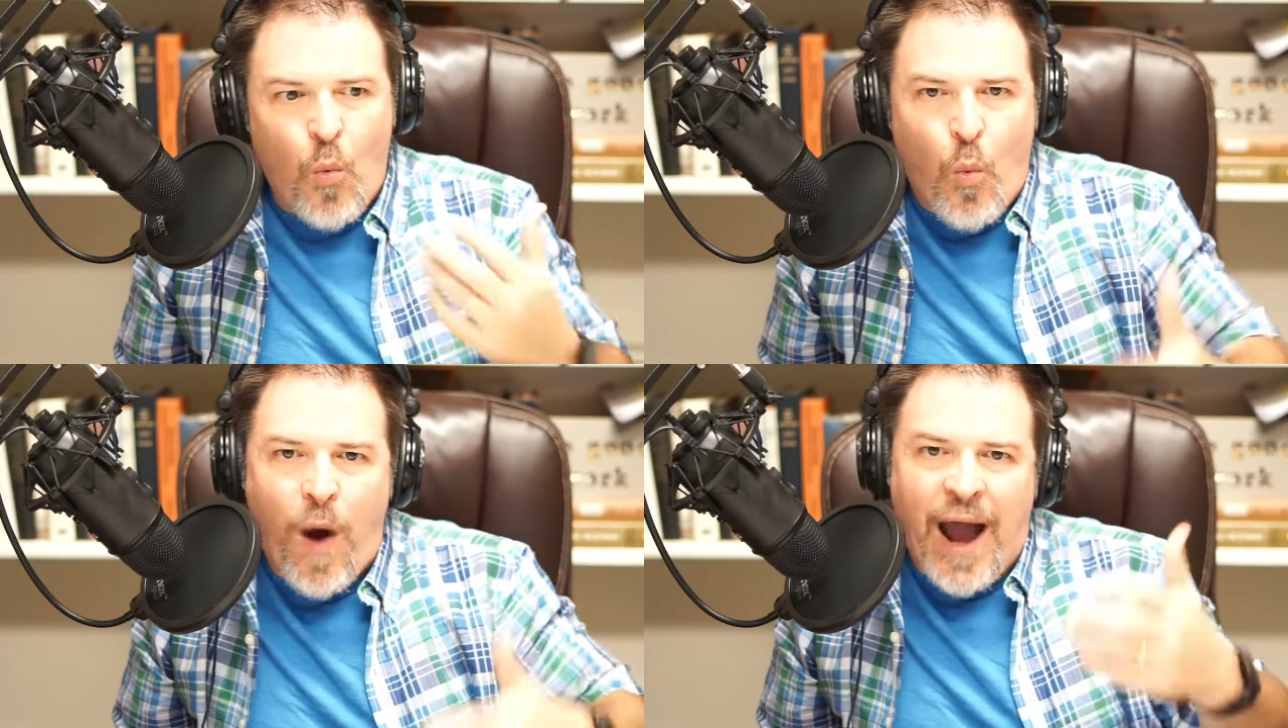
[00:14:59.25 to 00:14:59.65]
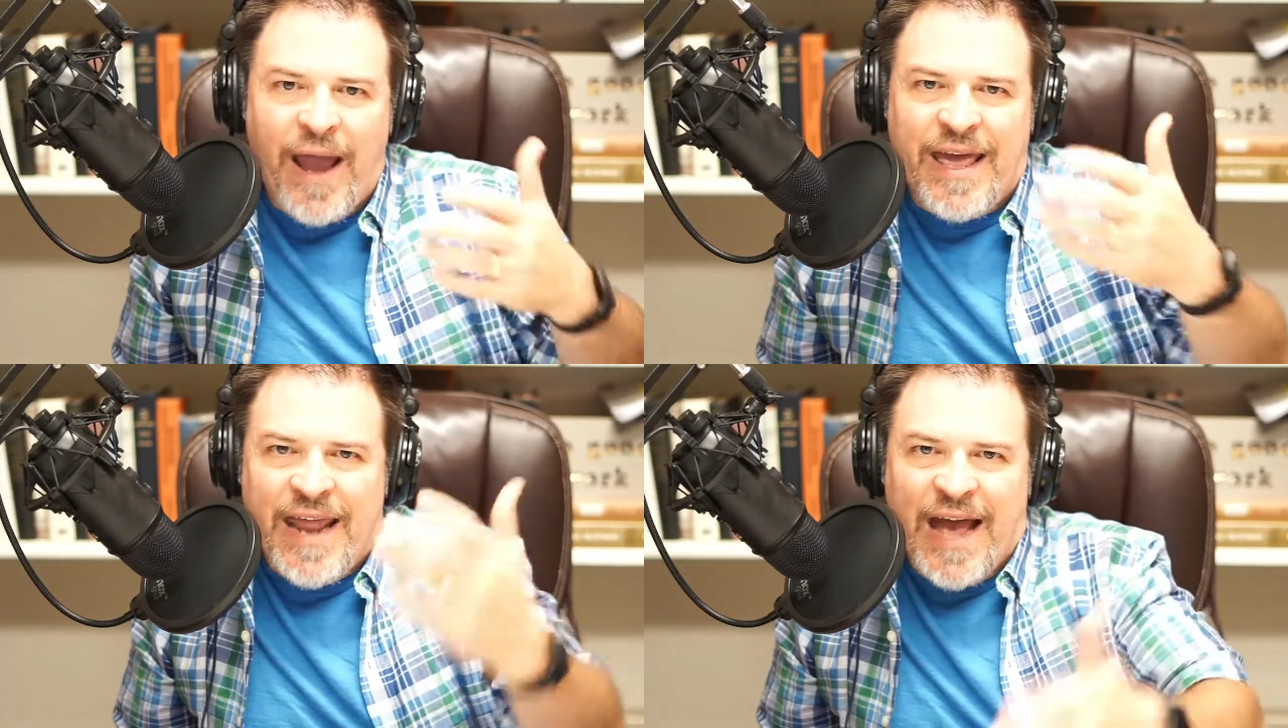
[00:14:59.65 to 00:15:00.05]

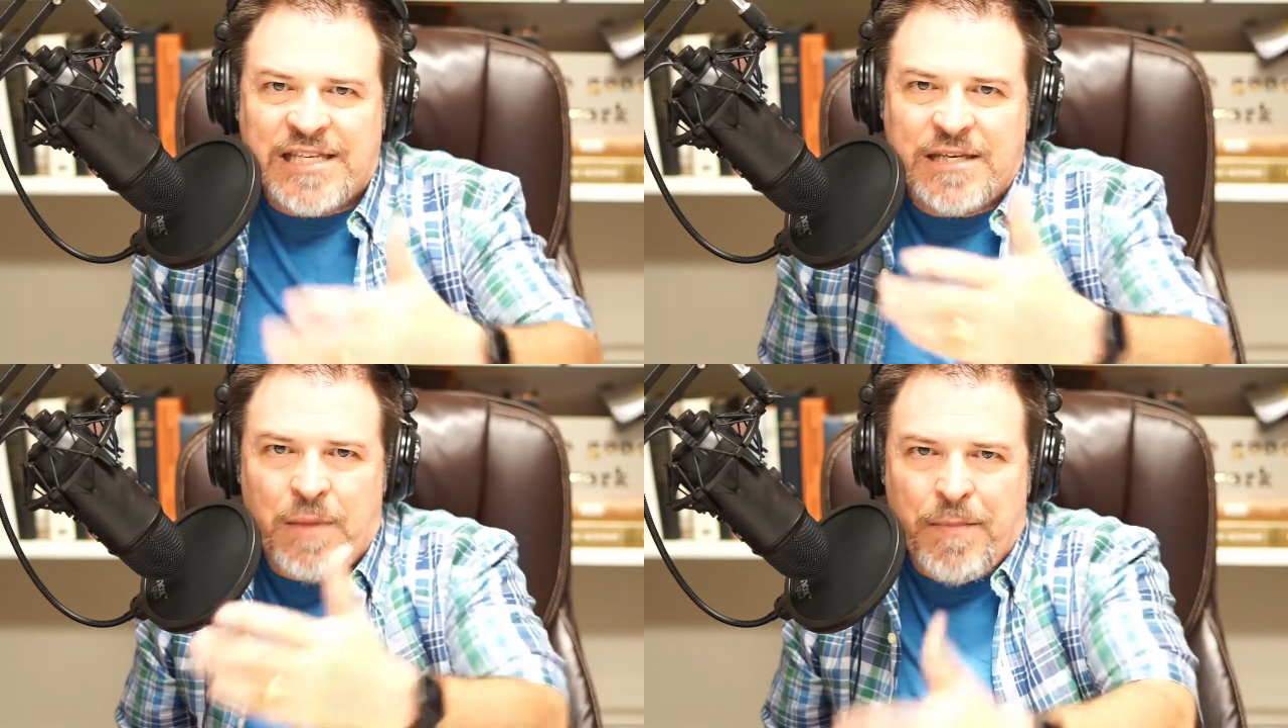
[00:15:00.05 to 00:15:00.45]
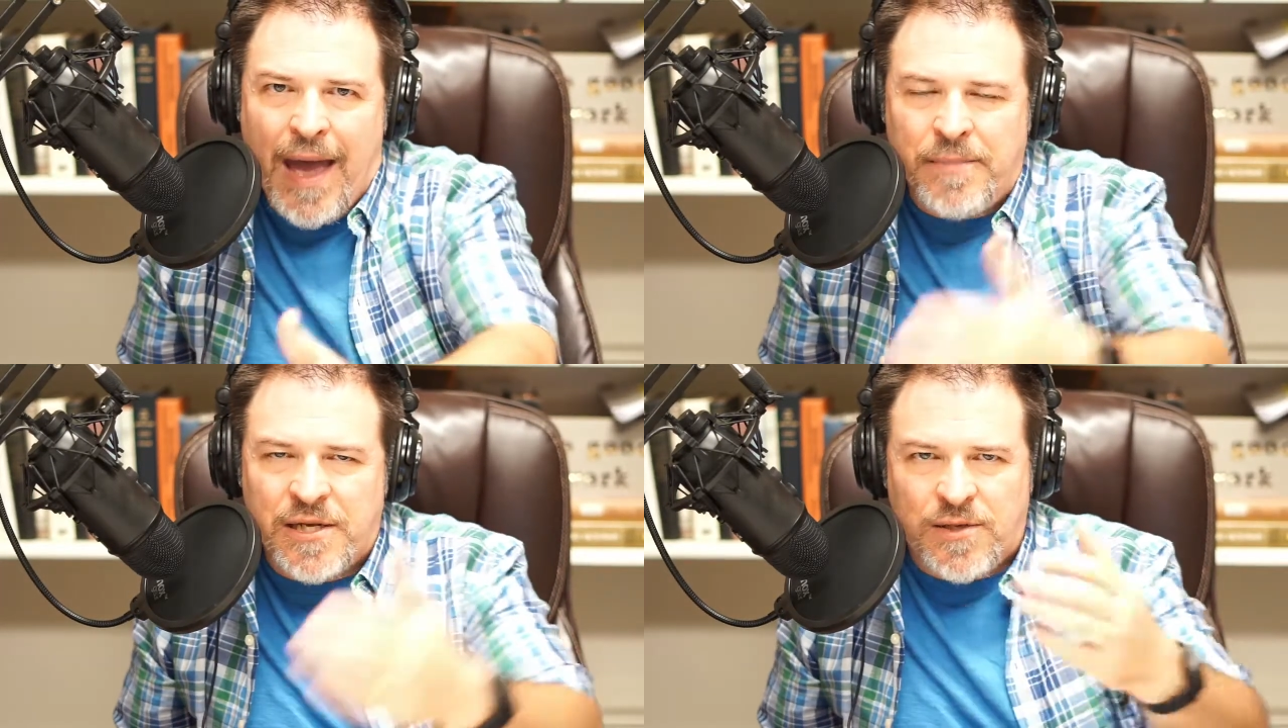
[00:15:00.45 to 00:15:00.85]
why it has to be
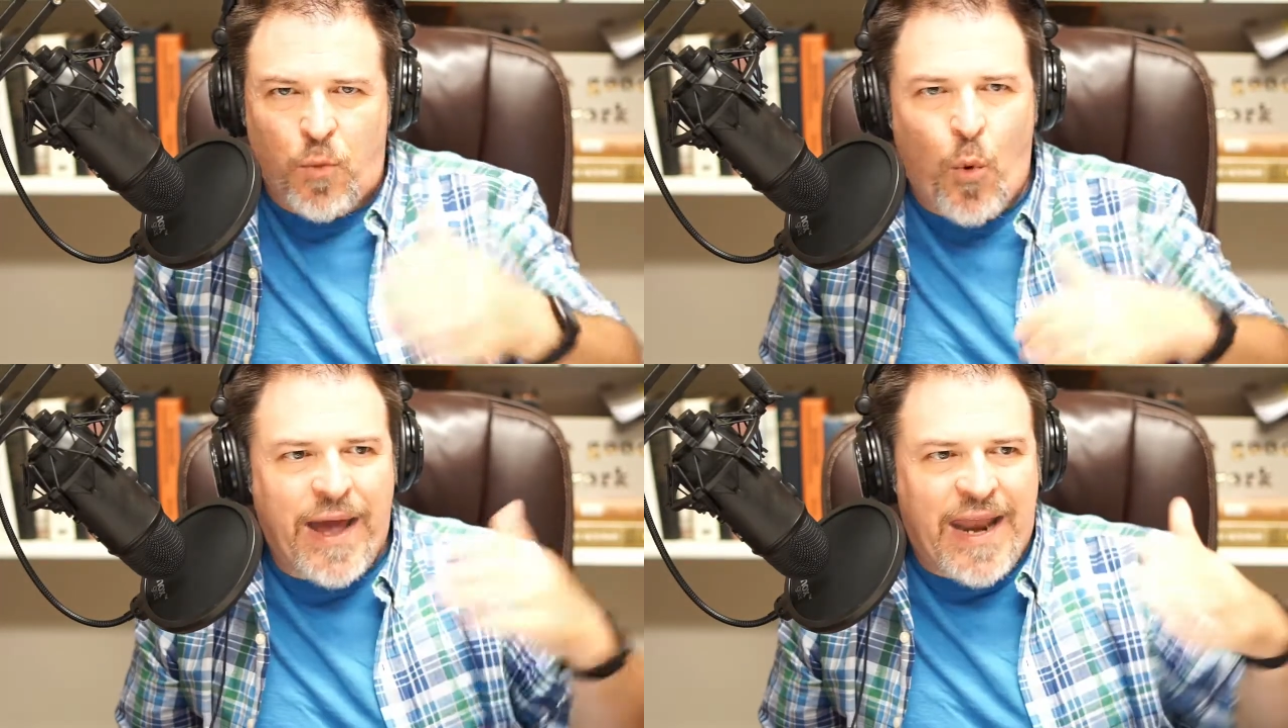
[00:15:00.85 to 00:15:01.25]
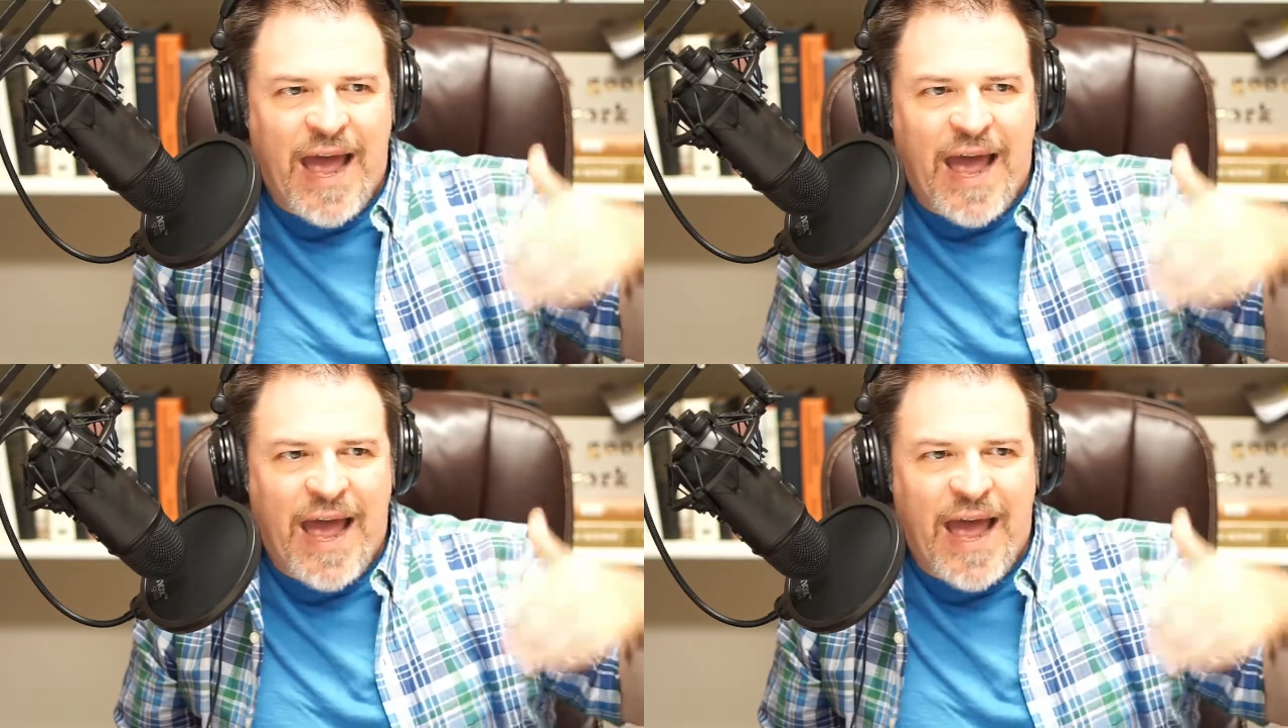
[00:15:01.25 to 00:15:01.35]
baptism or why